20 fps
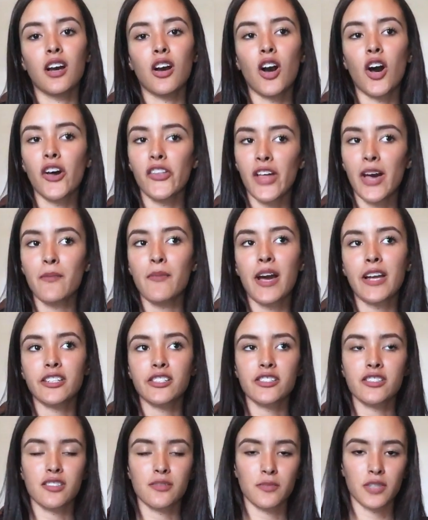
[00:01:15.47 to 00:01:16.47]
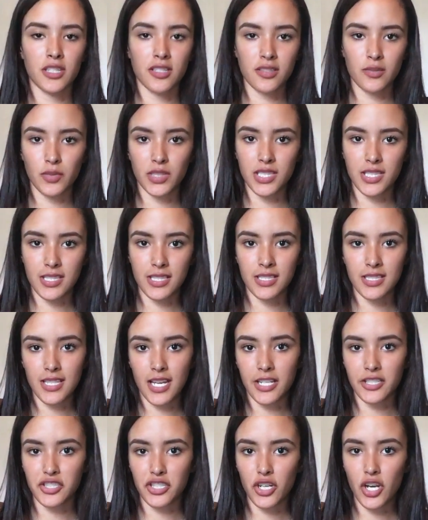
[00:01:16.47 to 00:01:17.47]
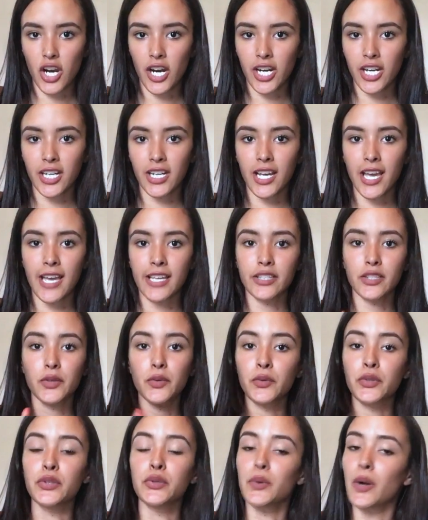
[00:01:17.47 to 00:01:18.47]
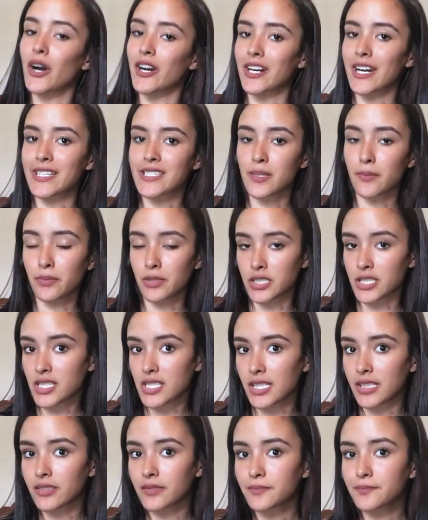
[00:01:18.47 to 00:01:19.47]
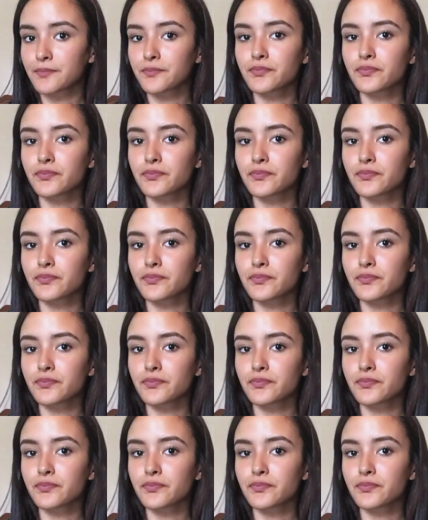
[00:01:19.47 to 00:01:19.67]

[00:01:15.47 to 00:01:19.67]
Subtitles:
All that matters to me is what's inside your heart and who you are as a person.